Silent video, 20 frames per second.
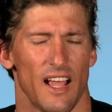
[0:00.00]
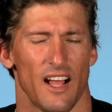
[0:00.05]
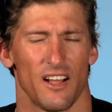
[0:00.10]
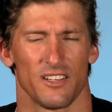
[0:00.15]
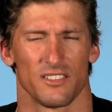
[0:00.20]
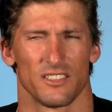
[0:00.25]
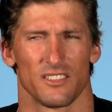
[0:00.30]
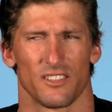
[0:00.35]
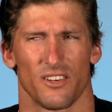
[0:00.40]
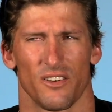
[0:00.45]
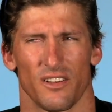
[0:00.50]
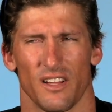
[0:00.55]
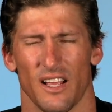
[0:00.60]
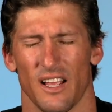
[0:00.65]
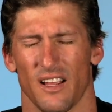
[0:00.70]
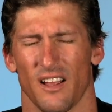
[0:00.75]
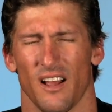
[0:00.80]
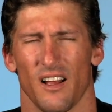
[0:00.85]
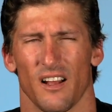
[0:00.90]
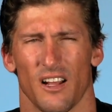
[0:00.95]
I was just going,
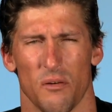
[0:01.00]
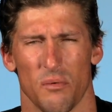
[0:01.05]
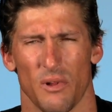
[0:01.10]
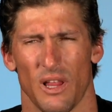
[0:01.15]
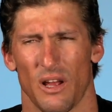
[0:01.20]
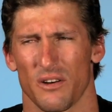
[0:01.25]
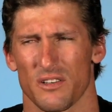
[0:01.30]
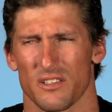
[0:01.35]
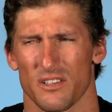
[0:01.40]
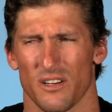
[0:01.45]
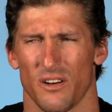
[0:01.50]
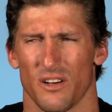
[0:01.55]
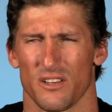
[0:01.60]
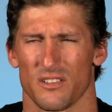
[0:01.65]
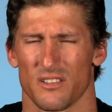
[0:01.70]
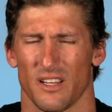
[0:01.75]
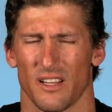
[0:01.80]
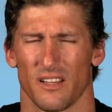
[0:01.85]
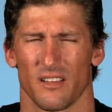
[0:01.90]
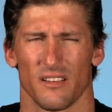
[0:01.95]
heck, a couple hours ago, I was
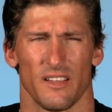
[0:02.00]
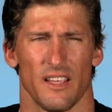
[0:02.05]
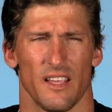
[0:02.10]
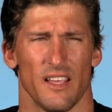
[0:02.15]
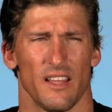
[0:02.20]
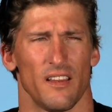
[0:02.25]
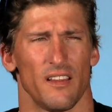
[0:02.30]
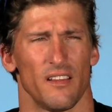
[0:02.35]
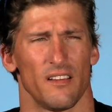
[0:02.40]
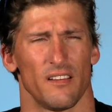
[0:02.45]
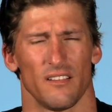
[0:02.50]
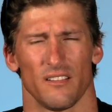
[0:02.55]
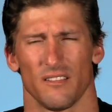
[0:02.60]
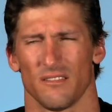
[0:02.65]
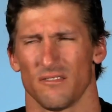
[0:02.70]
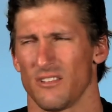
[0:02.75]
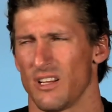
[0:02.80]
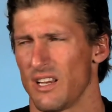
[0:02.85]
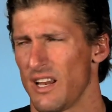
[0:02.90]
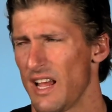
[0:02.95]
like in
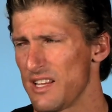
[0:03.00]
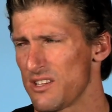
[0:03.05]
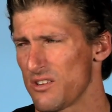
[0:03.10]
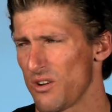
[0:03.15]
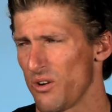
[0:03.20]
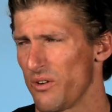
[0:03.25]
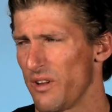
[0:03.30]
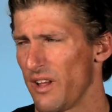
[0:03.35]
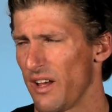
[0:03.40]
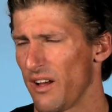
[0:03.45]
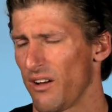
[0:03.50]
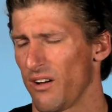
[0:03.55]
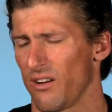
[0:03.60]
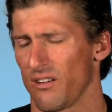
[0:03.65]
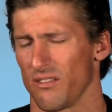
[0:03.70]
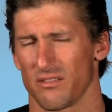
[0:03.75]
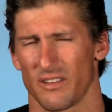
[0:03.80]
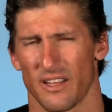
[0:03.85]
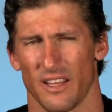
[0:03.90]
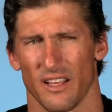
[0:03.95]
a nice
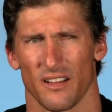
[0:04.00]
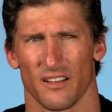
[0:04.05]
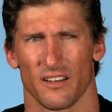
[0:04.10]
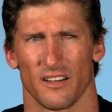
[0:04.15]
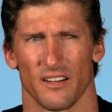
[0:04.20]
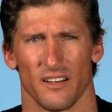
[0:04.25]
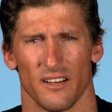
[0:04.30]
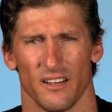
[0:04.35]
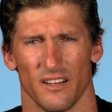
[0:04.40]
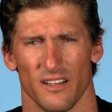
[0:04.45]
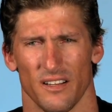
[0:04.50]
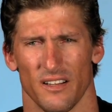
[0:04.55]
hotel, killer, and